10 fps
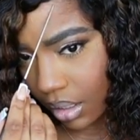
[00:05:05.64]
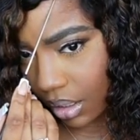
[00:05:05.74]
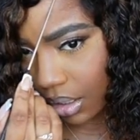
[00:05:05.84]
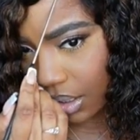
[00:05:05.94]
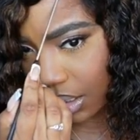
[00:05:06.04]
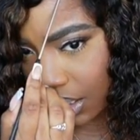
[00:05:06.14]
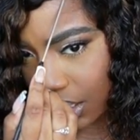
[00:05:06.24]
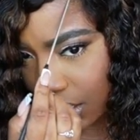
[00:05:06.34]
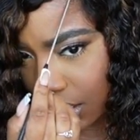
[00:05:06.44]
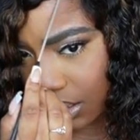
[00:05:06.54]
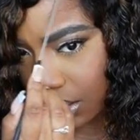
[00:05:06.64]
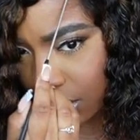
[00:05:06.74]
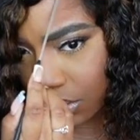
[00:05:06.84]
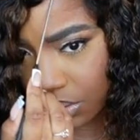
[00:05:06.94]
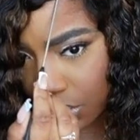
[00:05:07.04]
And
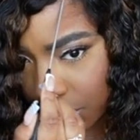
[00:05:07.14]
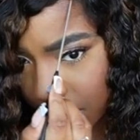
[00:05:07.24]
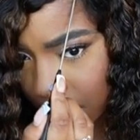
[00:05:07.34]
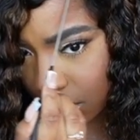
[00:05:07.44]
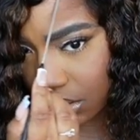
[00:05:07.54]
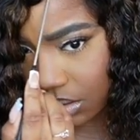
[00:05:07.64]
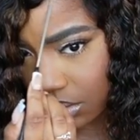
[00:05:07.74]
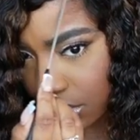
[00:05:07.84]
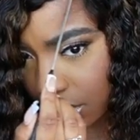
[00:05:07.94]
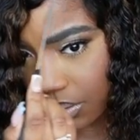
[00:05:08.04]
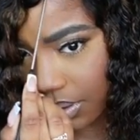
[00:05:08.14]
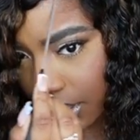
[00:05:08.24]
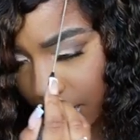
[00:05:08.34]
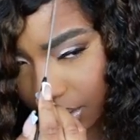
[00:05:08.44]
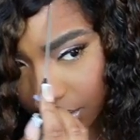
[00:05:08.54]
again, glueless.
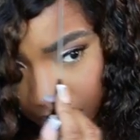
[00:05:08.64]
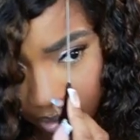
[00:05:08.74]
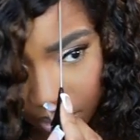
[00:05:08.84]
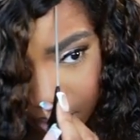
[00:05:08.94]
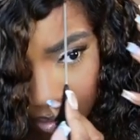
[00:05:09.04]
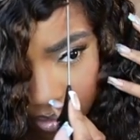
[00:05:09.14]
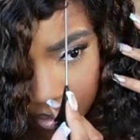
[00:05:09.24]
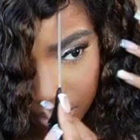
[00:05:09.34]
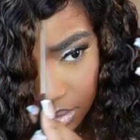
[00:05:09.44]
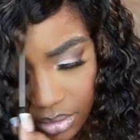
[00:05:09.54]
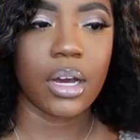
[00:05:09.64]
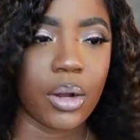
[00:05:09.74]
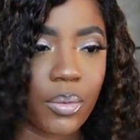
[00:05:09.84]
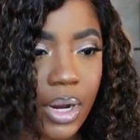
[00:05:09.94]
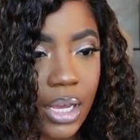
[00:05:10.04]
Okay.
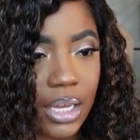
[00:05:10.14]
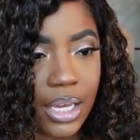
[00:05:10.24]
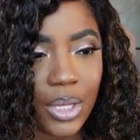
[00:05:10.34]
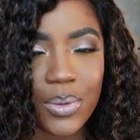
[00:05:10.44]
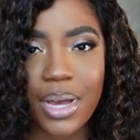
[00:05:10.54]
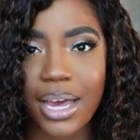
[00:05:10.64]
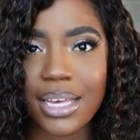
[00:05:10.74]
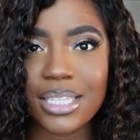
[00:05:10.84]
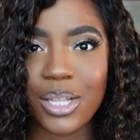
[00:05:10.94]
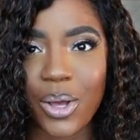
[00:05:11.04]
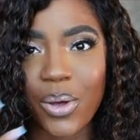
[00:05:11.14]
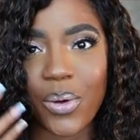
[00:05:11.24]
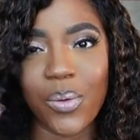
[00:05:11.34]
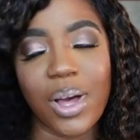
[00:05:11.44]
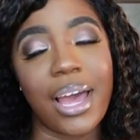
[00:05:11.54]
All right. And you guys
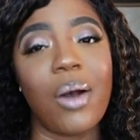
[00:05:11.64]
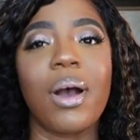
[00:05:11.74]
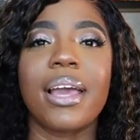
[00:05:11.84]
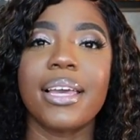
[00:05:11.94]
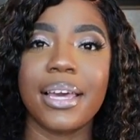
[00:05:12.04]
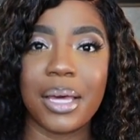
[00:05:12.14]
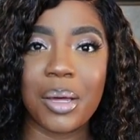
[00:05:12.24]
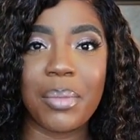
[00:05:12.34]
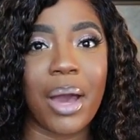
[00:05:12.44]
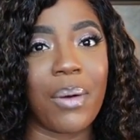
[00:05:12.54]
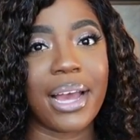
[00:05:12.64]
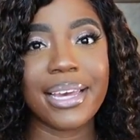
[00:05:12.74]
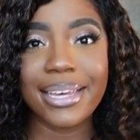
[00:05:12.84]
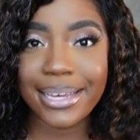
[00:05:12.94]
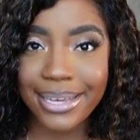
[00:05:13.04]
know how I am, how I
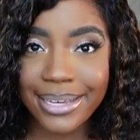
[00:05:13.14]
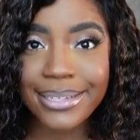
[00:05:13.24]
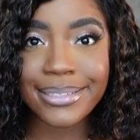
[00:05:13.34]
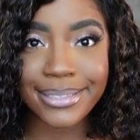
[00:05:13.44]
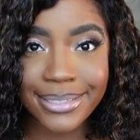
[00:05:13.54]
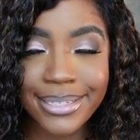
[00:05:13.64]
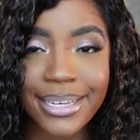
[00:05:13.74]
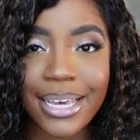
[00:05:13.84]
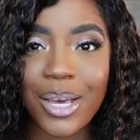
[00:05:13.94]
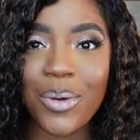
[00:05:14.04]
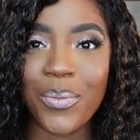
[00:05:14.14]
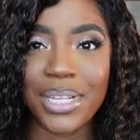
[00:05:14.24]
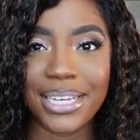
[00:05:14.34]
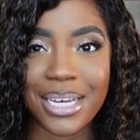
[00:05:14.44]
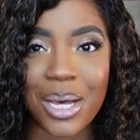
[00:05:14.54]
can get
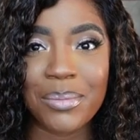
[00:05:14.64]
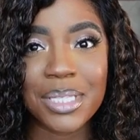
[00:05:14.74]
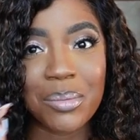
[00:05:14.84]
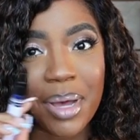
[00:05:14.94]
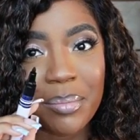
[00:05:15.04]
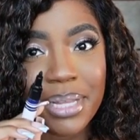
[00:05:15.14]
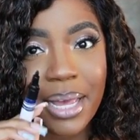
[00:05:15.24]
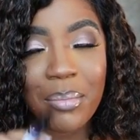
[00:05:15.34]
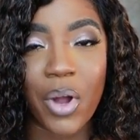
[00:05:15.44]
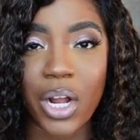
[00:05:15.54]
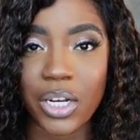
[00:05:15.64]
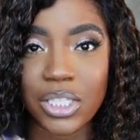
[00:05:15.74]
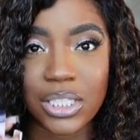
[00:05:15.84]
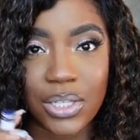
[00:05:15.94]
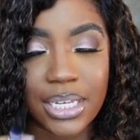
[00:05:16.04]
when it comes to my black
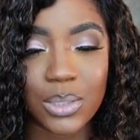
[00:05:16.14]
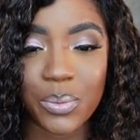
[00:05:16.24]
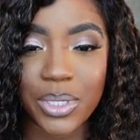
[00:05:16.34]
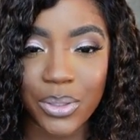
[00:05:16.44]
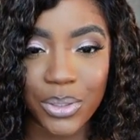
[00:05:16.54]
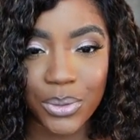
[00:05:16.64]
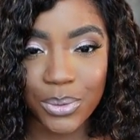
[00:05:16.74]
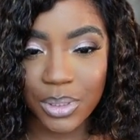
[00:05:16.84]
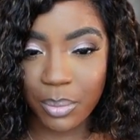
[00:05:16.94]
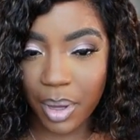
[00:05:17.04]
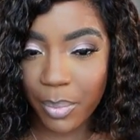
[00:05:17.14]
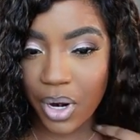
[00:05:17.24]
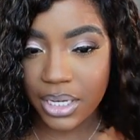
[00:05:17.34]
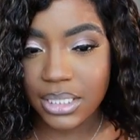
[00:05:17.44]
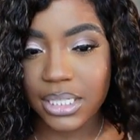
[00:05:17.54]
marker, so that's what we're gonna use on my part